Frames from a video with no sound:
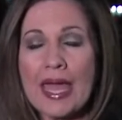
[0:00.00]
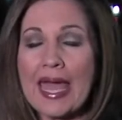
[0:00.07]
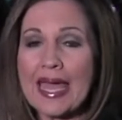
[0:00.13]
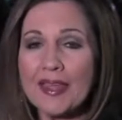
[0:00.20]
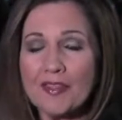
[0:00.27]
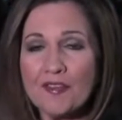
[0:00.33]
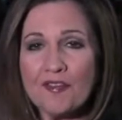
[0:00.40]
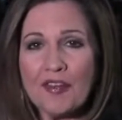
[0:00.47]

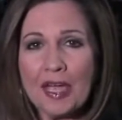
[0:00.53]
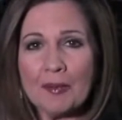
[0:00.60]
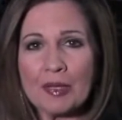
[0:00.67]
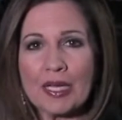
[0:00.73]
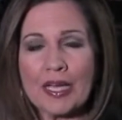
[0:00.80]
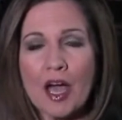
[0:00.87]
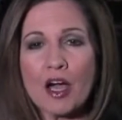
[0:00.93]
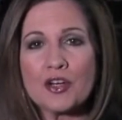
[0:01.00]
and the
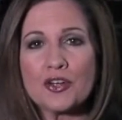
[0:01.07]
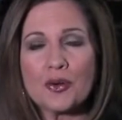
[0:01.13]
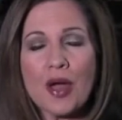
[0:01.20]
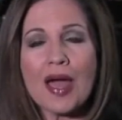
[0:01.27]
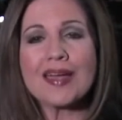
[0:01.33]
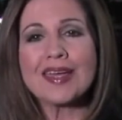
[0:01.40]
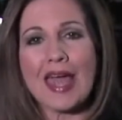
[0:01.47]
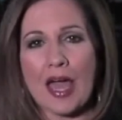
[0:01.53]
family under
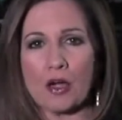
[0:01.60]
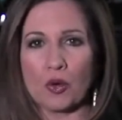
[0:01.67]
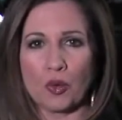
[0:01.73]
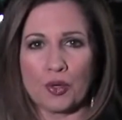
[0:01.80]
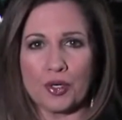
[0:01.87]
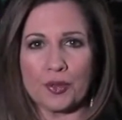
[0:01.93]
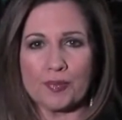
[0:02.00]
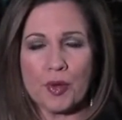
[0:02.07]
a gag
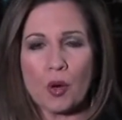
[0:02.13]
order.